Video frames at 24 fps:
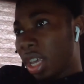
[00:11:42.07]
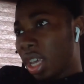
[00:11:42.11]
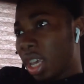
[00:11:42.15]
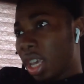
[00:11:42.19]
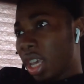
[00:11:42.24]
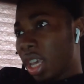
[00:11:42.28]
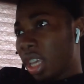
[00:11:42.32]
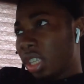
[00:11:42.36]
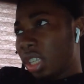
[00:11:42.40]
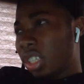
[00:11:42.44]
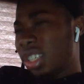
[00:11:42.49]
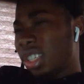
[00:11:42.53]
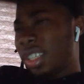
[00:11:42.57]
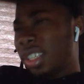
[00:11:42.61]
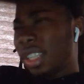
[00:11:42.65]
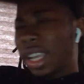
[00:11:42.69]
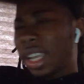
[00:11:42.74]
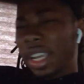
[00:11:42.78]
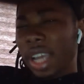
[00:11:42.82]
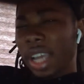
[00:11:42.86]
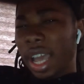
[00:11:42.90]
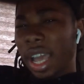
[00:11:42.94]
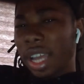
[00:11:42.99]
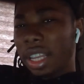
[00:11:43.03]
and just like
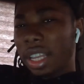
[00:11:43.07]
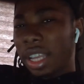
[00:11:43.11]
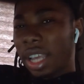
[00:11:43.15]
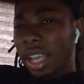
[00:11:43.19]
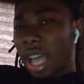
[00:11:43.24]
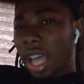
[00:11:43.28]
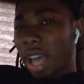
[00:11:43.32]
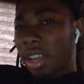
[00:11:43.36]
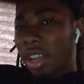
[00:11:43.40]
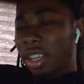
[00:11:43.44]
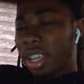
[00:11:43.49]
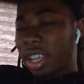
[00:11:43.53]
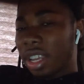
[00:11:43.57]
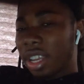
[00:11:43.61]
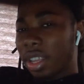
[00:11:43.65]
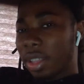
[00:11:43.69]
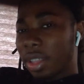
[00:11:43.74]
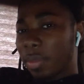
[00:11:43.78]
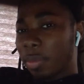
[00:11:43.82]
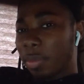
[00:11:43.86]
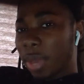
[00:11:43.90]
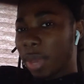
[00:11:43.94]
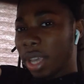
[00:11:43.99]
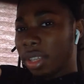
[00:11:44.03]
kind of like how to get it
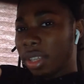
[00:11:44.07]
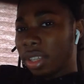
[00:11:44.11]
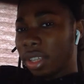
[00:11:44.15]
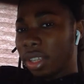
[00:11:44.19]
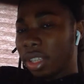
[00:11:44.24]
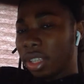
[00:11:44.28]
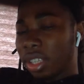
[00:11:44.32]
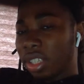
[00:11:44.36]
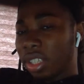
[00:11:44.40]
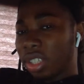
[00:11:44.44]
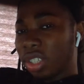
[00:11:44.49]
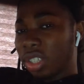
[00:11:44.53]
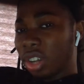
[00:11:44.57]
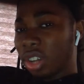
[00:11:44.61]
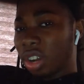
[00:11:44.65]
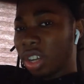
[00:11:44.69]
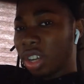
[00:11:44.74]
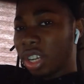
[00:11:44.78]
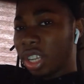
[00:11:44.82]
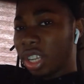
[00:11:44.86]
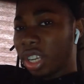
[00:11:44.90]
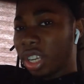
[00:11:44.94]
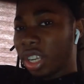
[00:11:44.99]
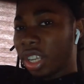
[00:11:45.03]
basically
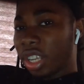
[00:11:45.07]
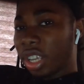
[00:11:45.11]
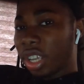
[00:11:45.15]
started